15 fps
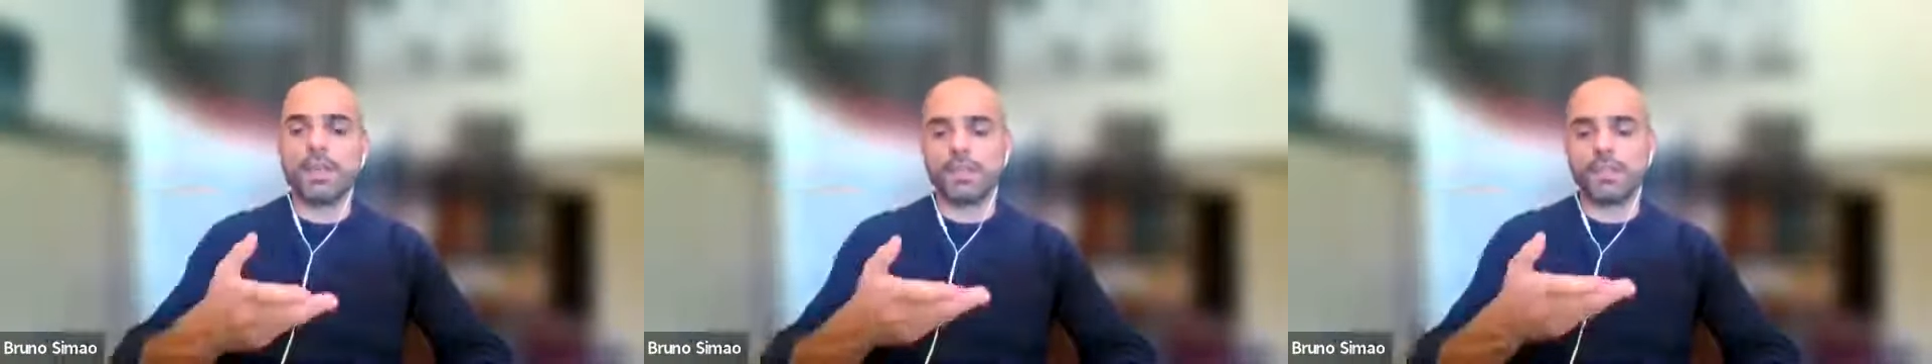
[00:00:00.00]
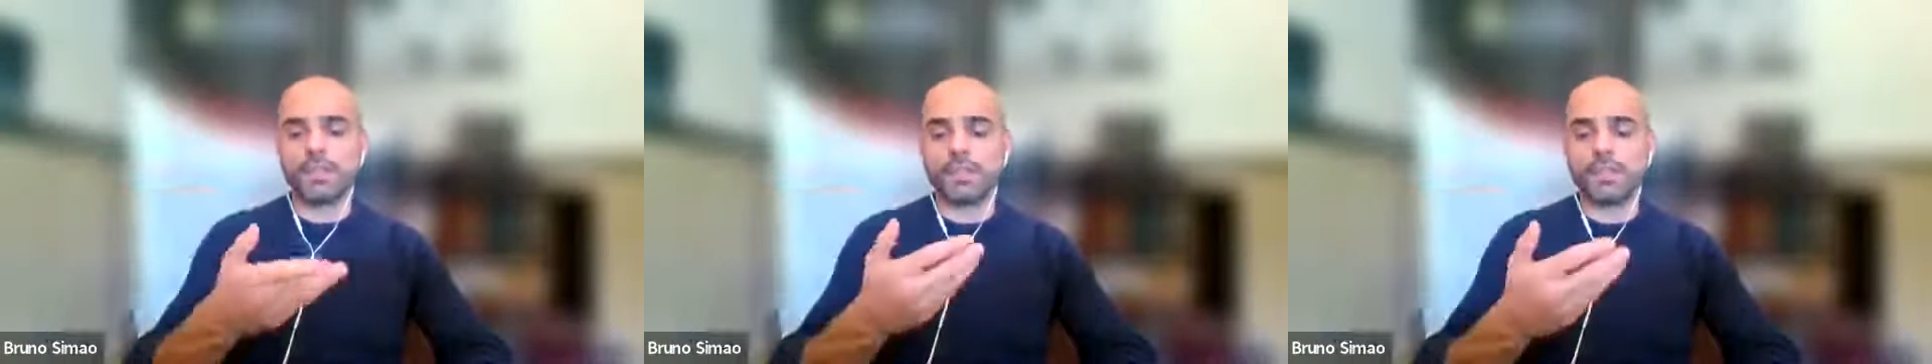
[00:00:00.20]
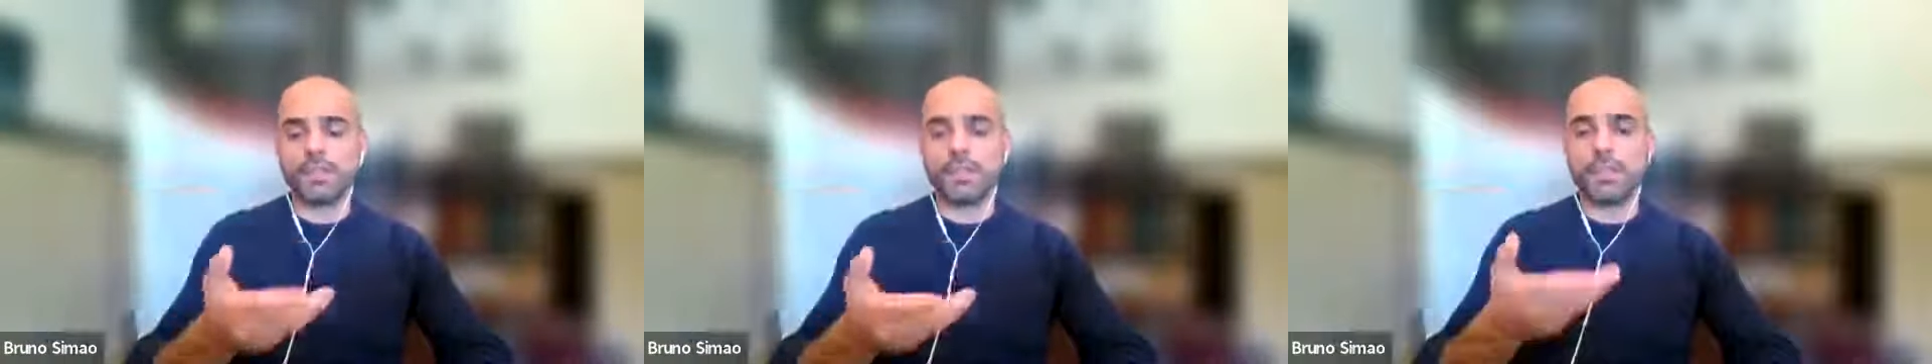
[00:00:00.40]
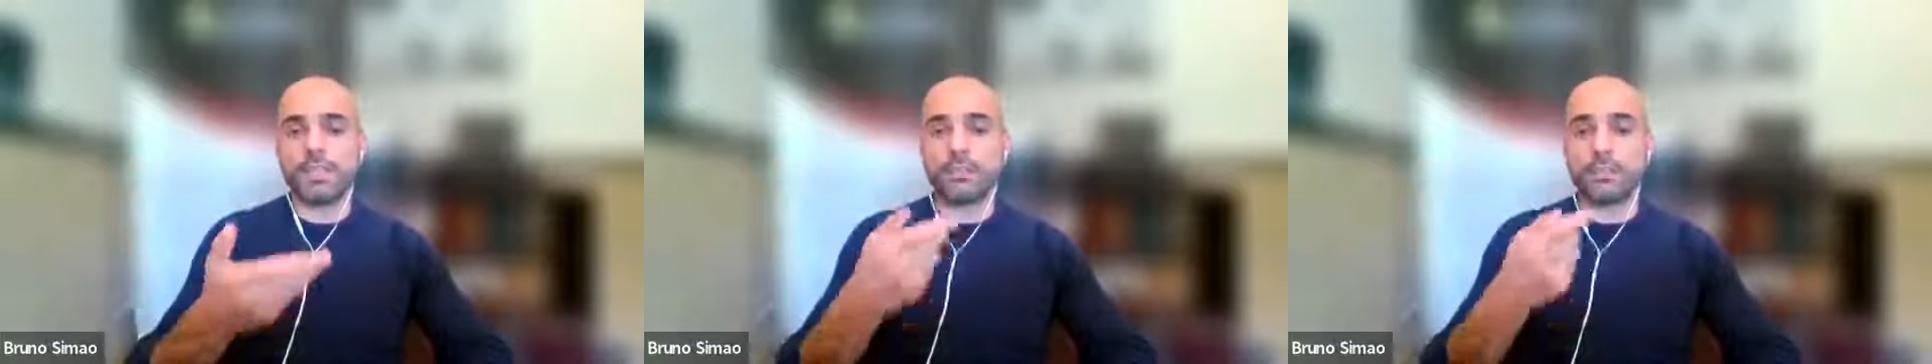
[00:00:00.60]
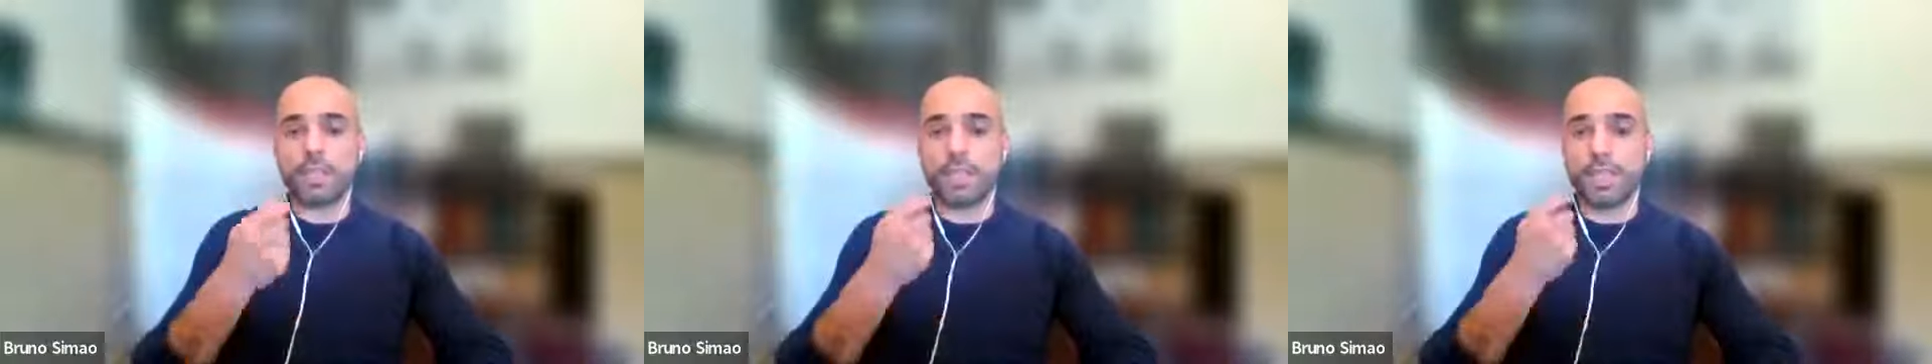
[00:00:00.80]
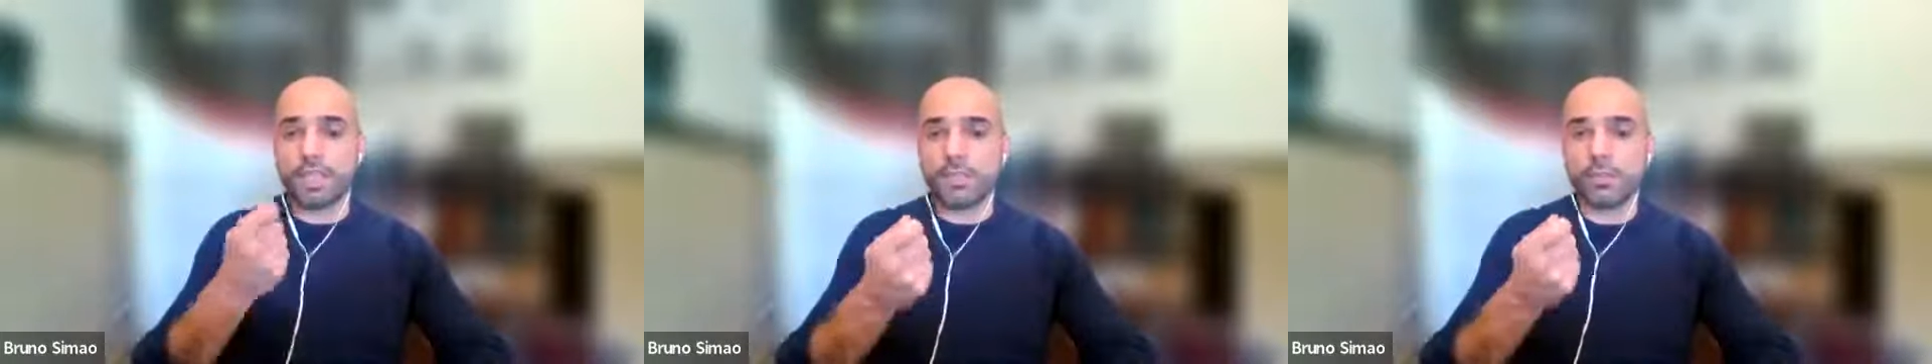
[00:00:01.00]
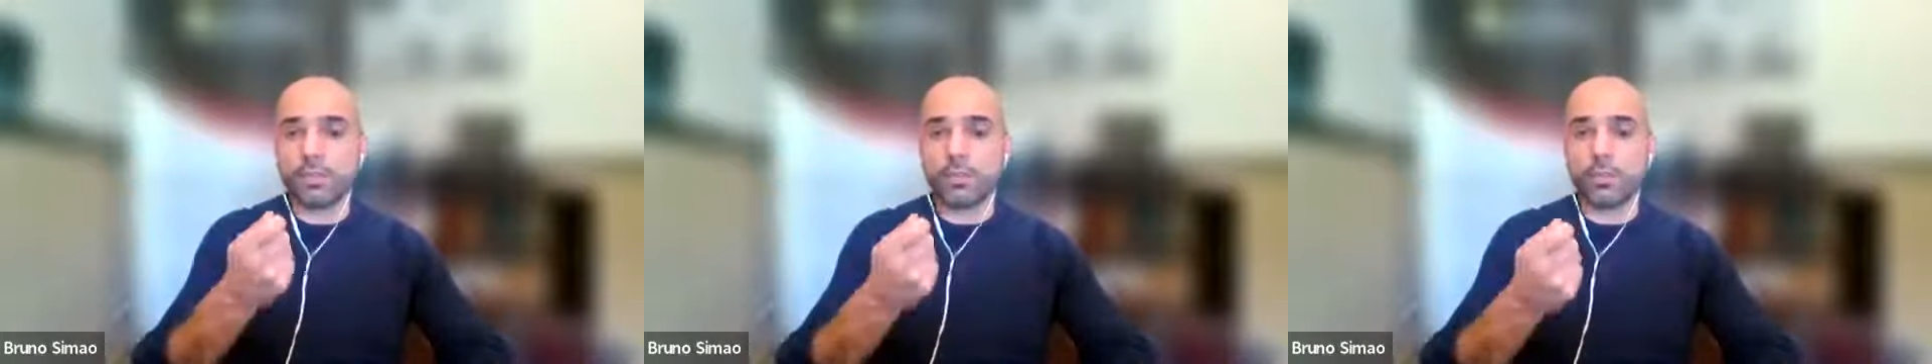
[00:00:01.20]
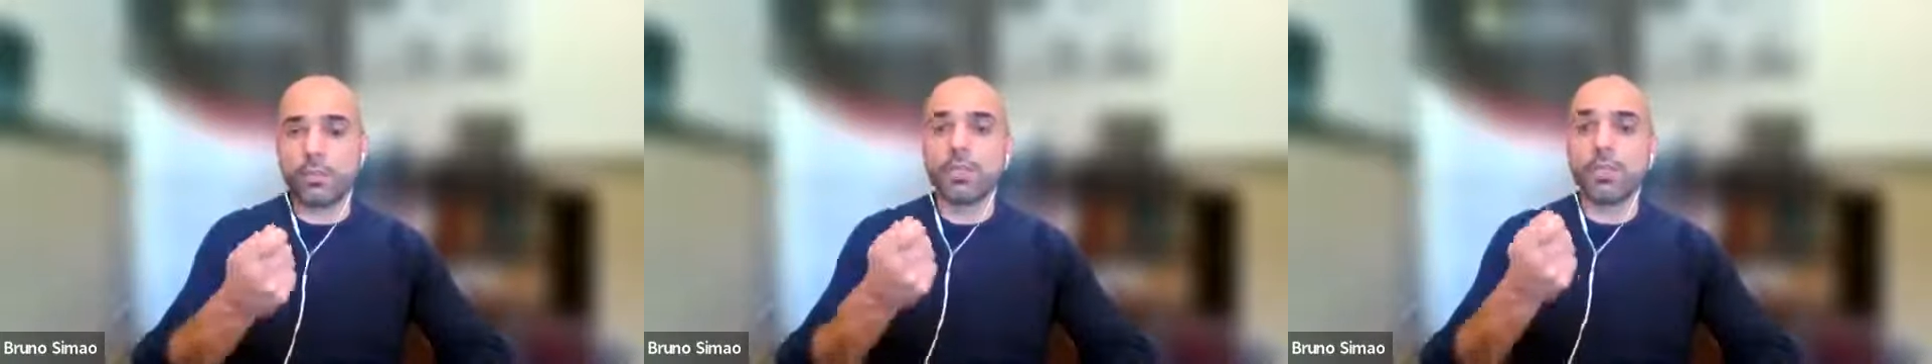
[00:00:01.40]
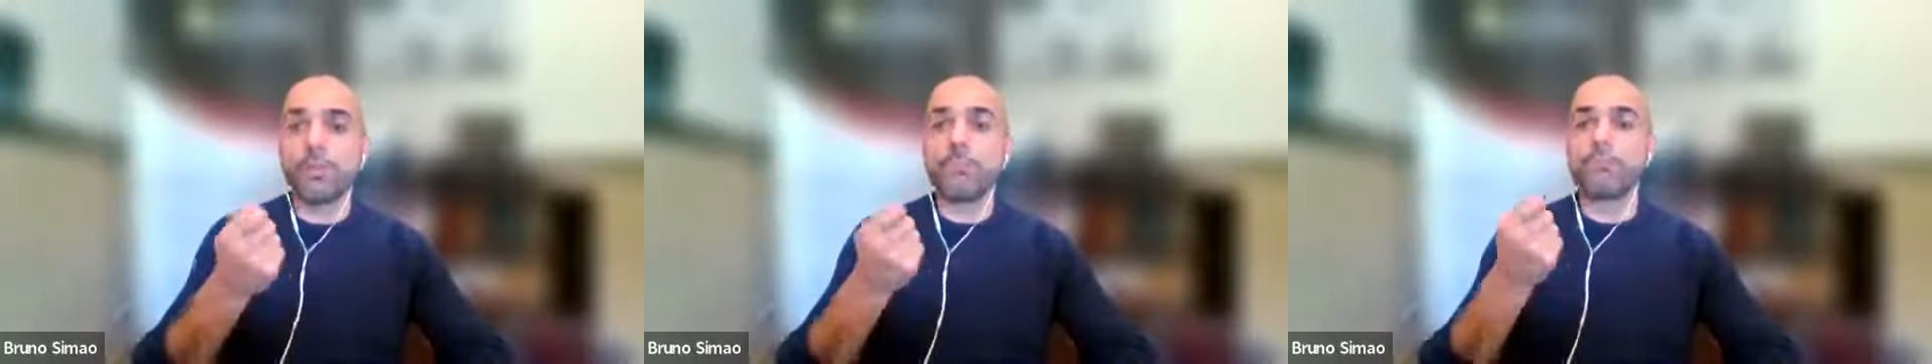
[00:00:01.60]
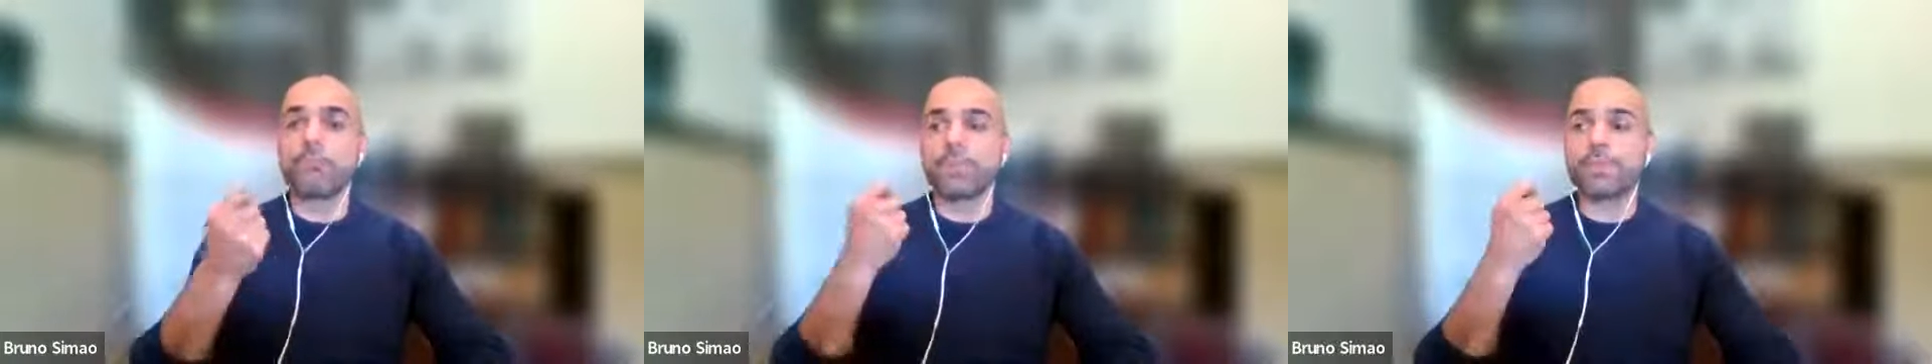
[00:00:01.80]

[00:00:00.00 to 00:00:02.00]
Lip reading: So the tenant would get this order,